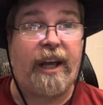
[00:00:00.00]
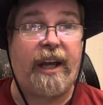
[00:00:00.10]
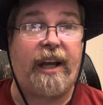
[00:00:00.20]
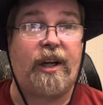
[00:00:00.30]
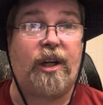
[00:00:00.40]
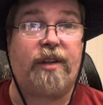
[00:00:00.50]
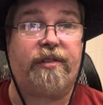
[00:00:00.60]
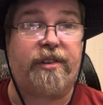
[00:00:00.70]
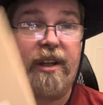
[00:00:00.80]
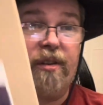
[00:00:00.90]
and all of a
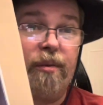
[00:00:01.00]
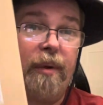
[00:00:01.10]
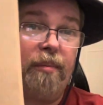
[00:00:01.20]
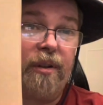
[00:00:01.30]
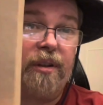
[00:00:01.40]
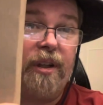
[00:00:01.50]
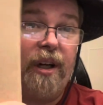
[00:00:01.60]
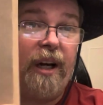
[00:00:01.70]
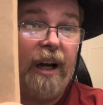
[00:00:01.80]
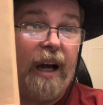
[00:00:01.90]
sudden I remember
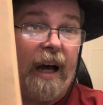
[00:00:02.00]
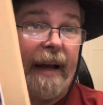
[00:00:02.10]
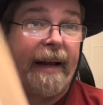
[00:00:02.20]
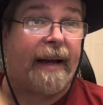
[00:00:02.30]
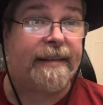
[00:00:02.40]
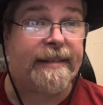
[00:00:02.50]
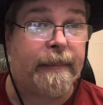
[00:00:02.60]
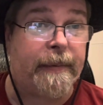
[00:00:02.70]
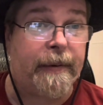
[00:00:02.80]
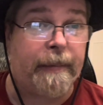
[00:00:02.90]
I got
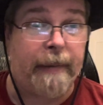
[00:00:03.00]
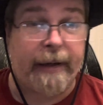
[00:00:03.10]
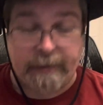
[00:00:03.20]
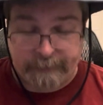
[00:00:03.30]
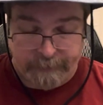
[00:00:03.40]
something in the mail.